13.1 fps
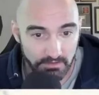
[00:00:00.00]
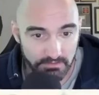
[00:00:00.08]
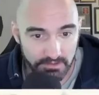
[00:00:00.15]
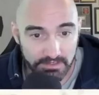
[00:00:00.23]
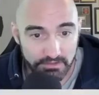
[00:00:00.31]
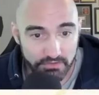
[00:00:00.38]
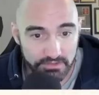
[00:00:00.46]

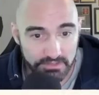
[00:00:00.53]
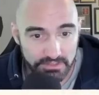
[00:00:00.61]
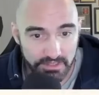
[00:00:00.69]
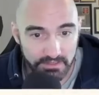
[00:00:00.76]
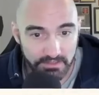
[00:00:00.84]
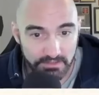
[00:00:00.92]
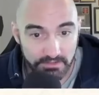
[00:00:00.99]

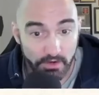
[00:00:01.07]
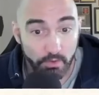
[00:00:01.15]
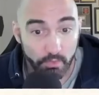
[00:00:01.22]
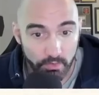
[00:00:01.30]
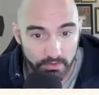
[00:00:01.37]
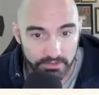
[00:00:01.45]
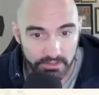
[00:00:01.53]
interesting,
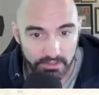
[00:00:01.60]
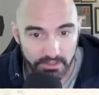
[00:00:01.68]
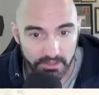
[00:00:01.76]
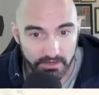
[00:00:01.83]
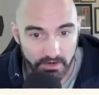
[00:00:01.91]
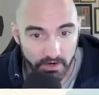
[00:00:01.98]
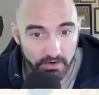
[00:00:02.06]
noteworthy
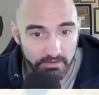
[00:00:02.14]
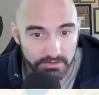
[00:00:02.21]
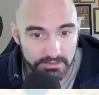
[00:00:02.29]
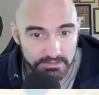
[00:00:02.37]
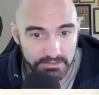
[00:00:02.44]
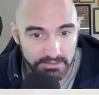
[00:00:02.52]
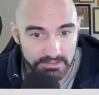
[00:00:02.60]

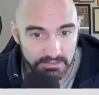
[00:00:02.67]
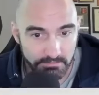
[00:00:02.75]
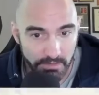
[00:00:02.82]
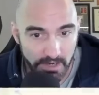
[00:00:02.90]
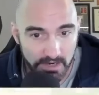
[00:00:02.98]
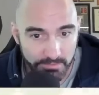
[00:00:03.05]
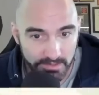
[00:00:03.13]
occurrence is in
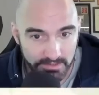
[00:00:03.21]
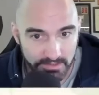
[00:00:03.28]
Bakhmut.